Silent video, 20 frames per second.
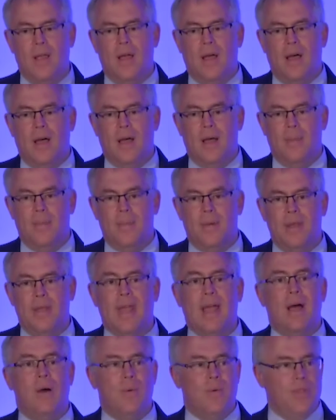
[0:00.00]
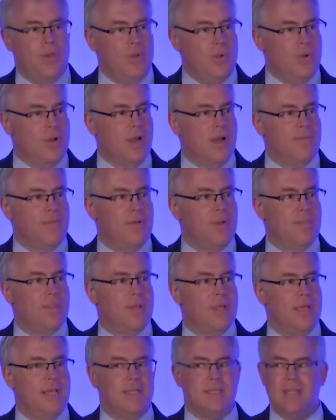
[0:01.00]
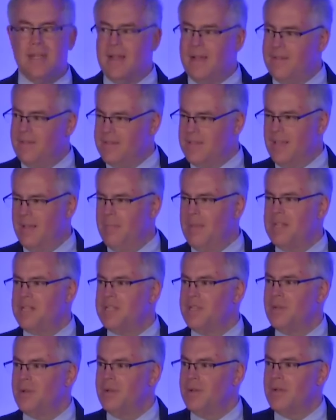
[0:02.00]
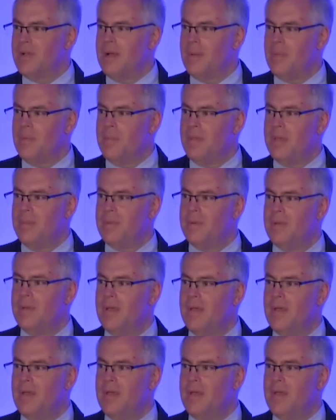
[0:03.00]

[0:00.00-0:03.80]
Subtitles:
but now with a new governor in place, and as I mentioned to a couple people